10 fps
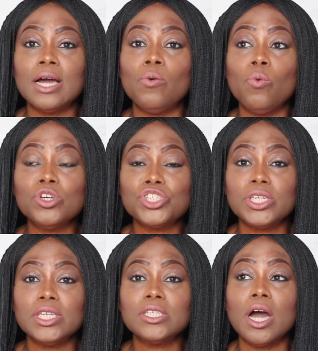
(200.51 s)
and
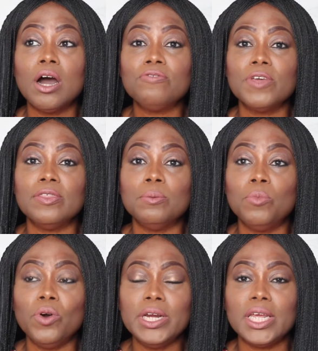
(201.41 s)
washing it off in the
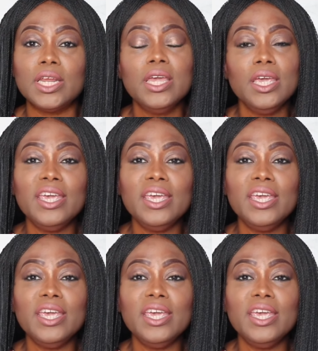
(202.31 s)
morning